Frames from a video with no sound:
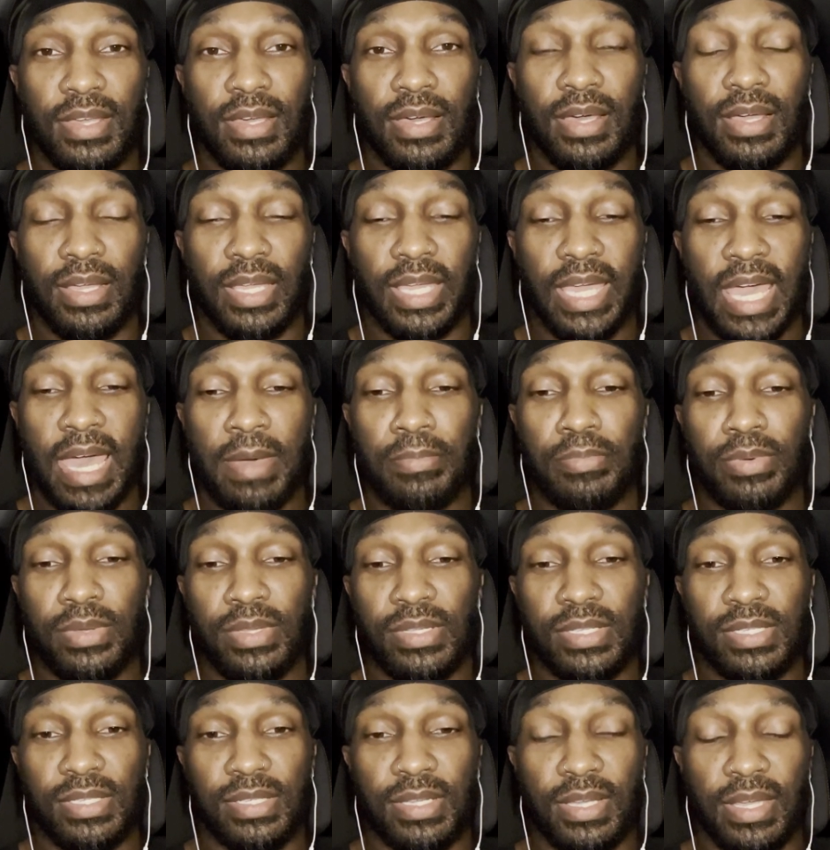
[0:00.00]
at
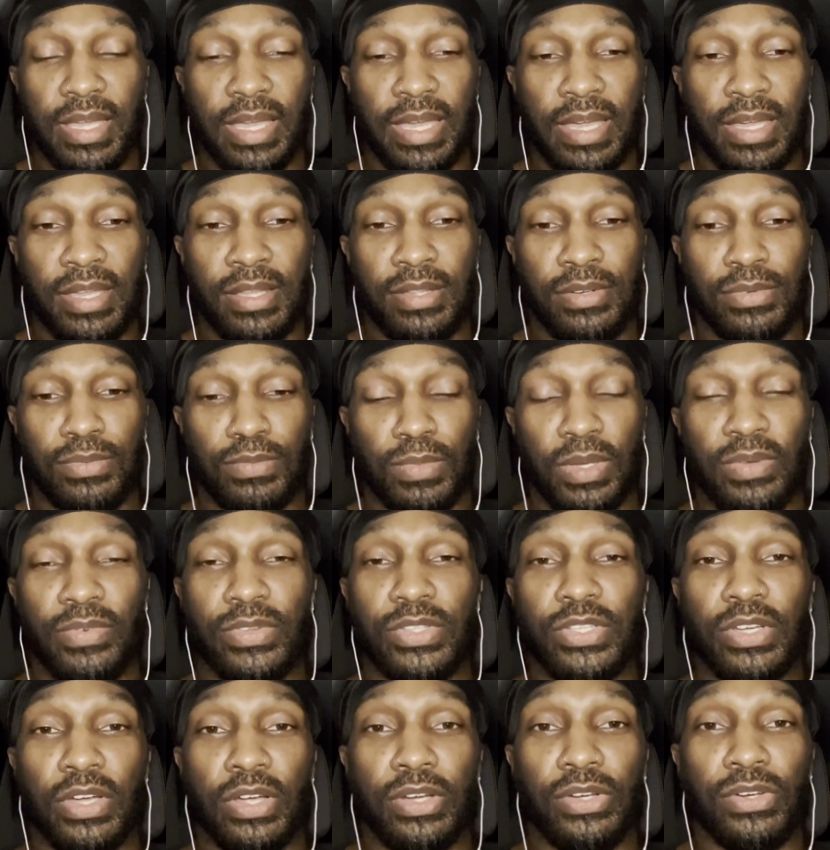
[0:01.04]
campus, and we
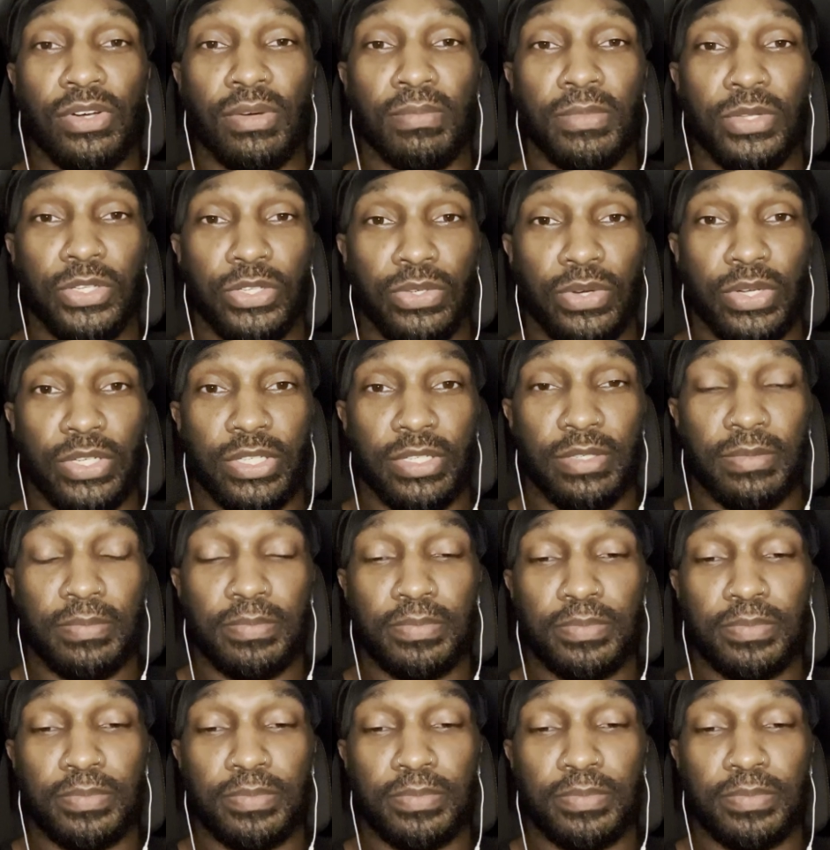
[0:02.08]
returned home to Georgia.